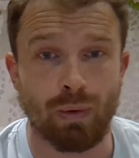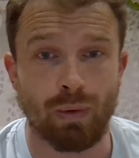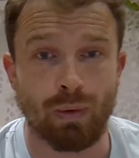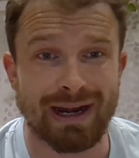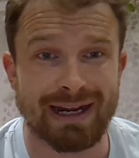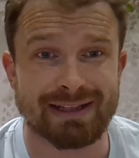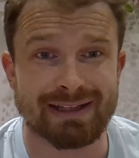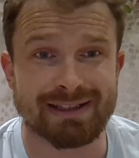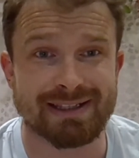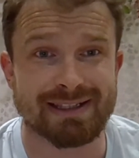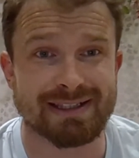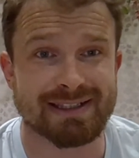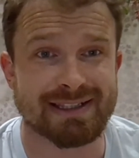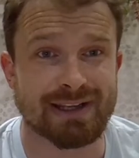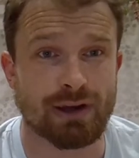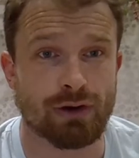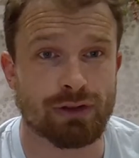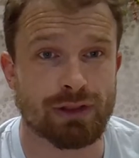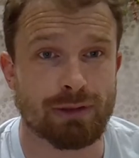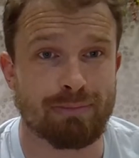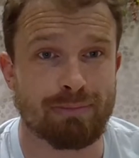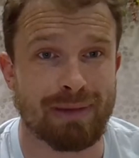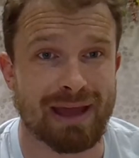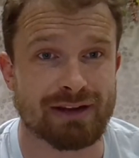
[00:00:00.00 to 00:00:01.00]
willing to sit
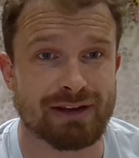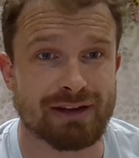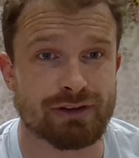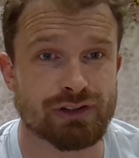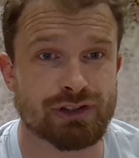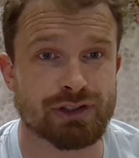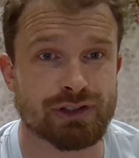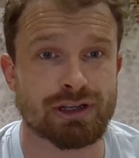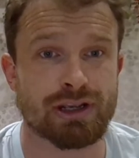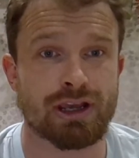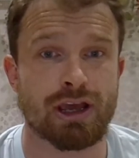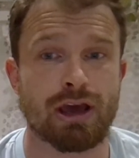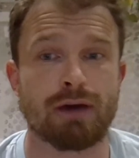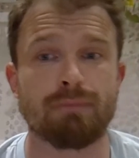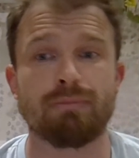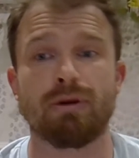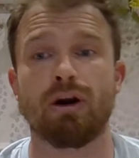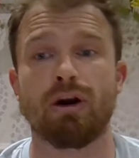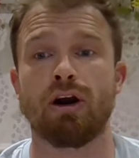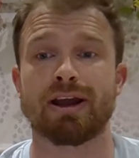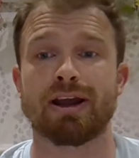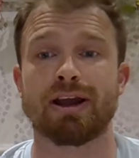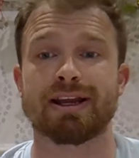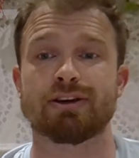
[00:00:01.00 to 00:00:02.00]
on the bench
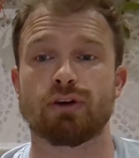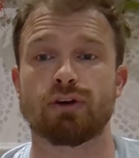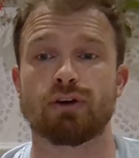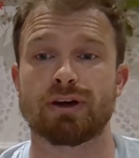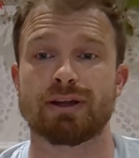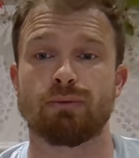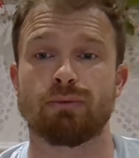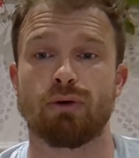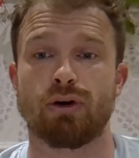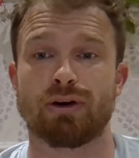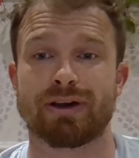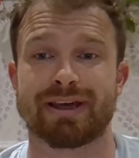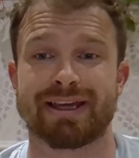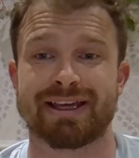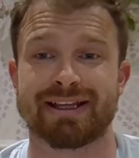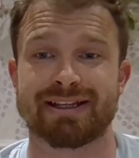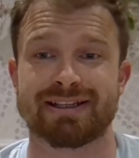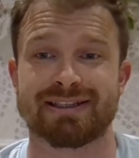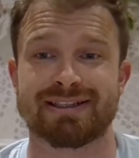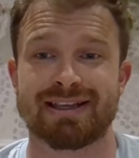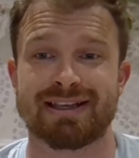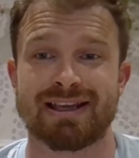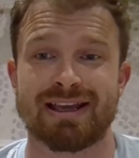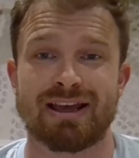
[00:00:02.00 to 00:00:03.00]
behind Ollie
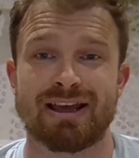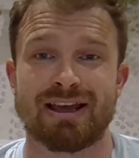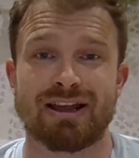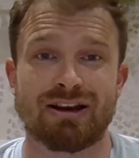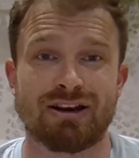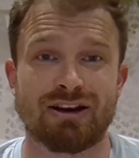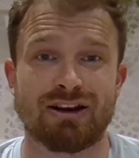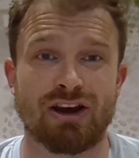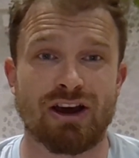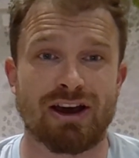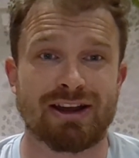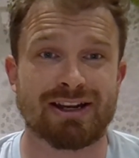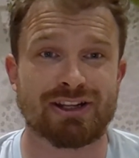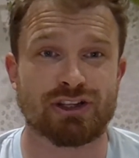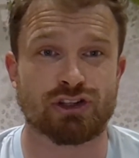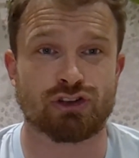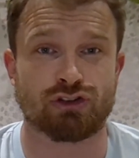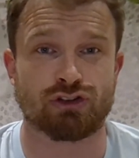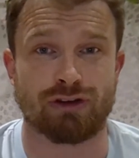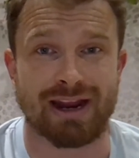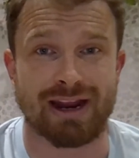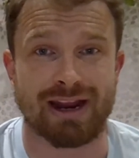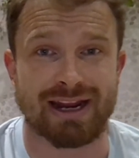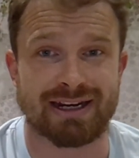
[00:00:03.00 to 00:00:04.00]
Watkins, learn his
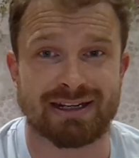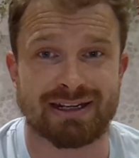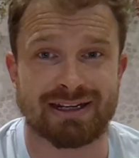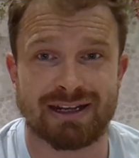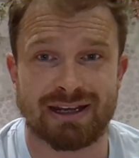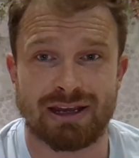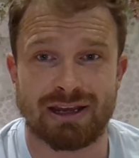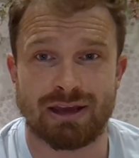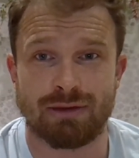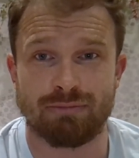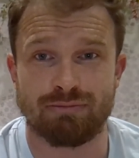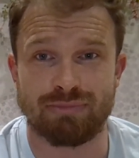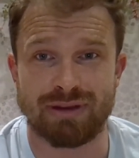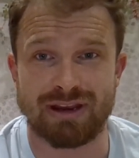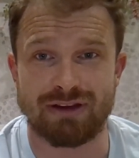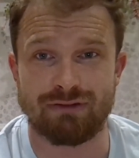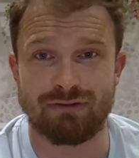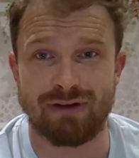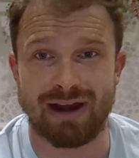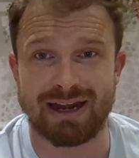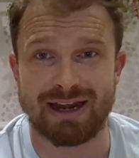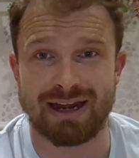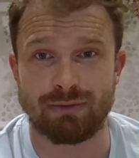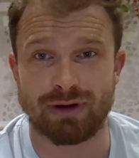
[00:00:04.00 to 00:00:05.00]
trade, be
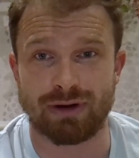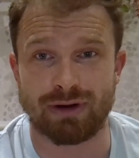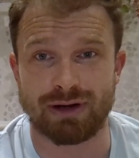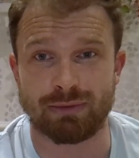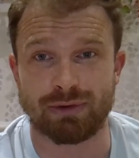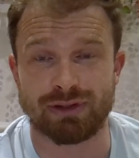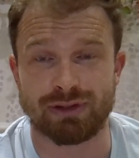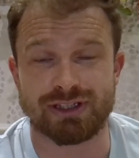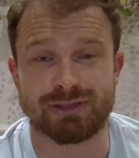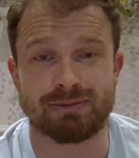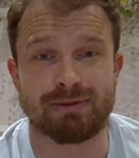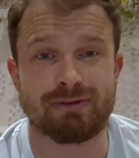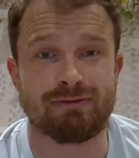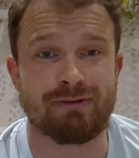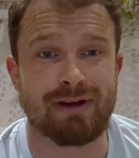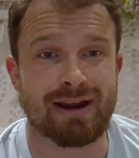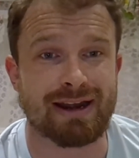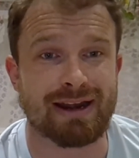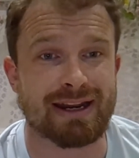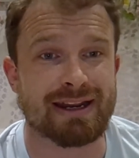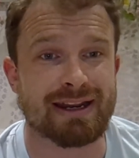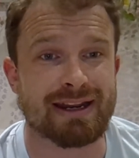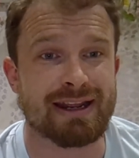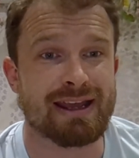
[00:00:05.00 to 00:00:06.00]
ready when he wants to be
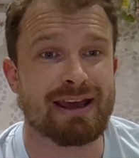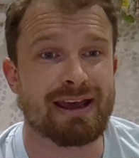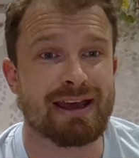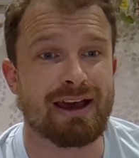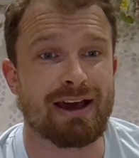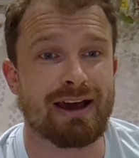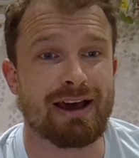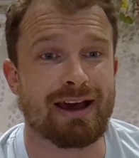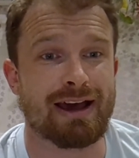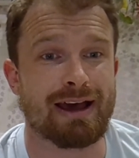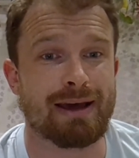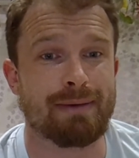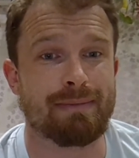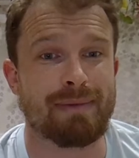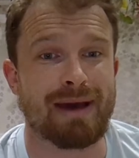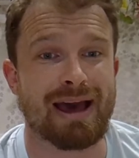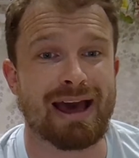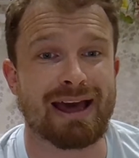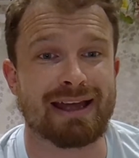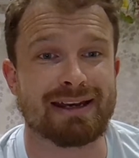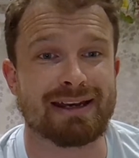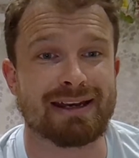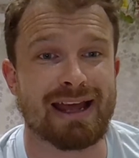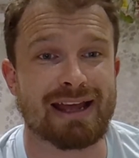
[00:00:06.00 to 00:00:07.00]
ready,
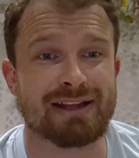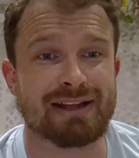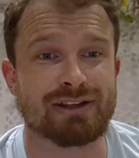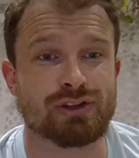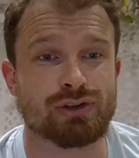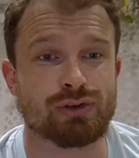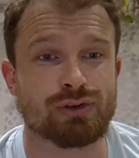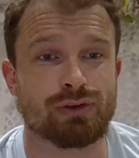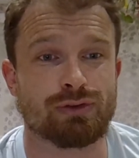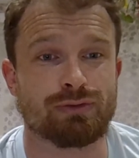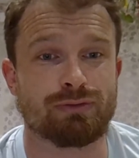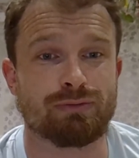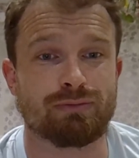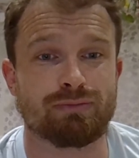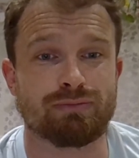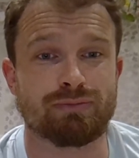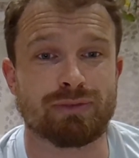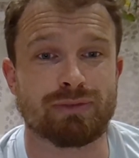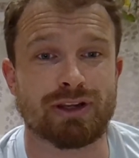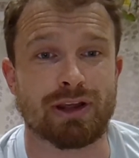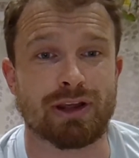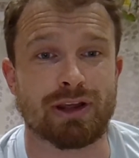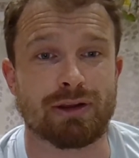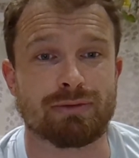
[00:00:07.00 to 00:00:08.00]
and sort of
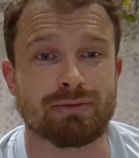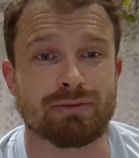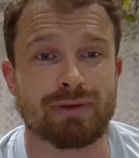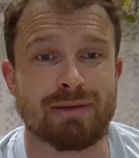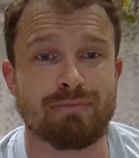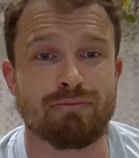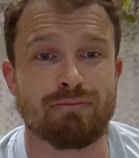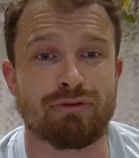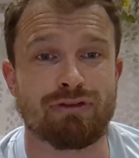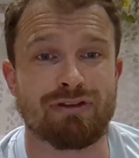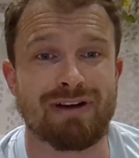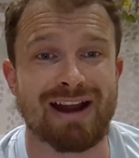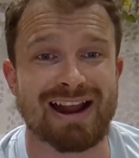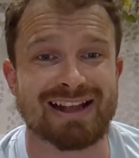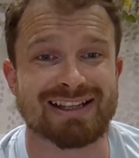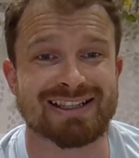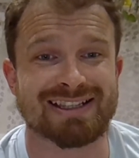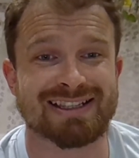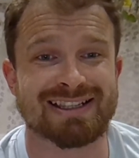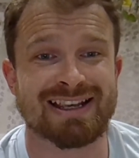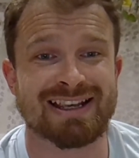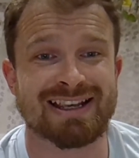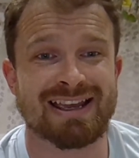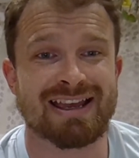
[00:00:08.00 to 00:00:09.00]

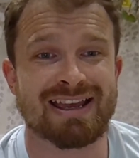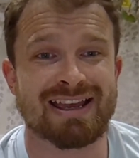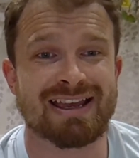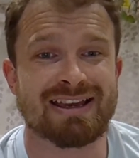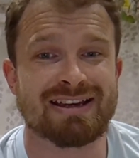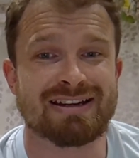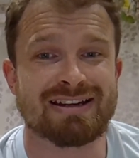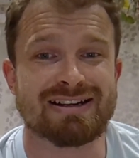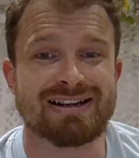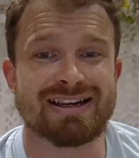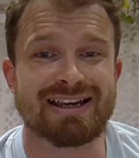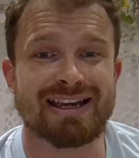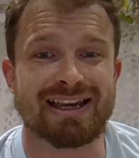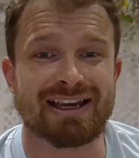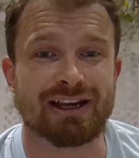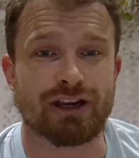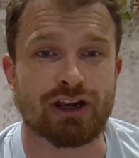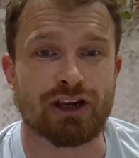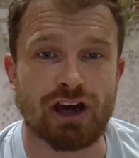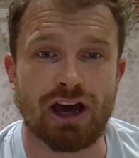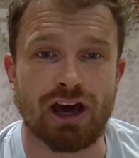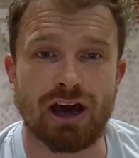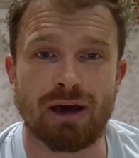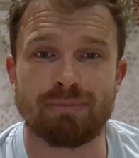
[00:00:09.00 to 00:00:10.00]
impress in
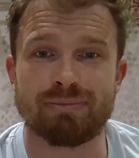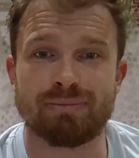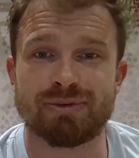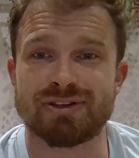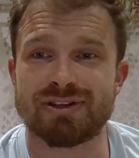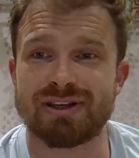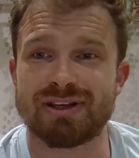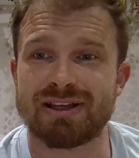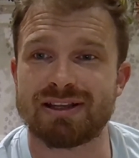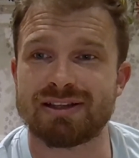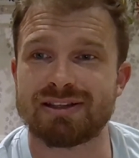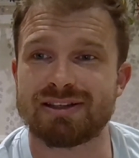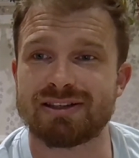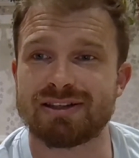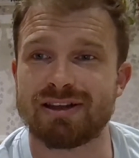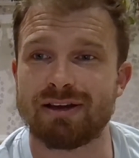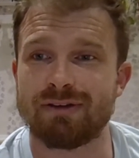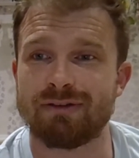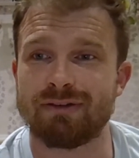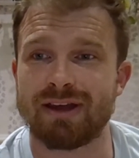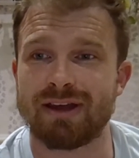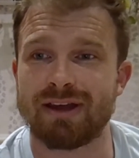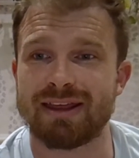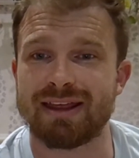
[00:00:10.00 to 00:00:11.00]
cups and
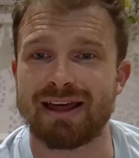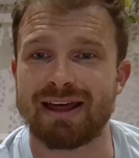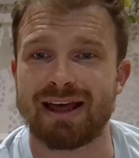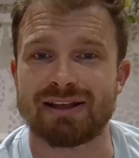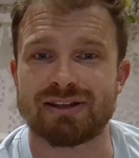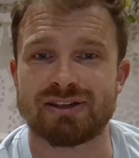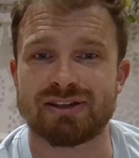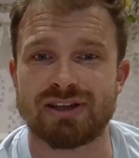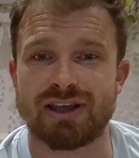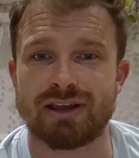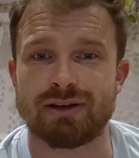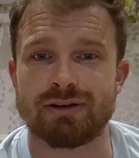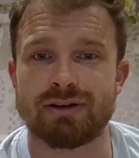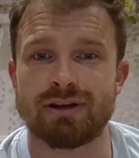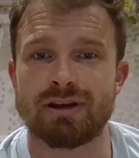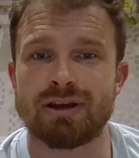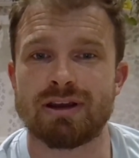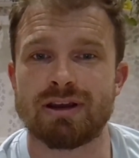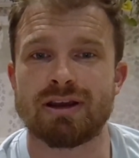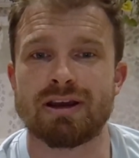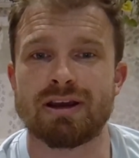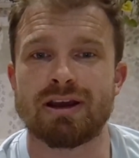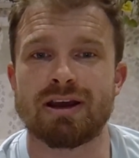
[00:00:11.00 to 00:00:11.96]
stuff like that. So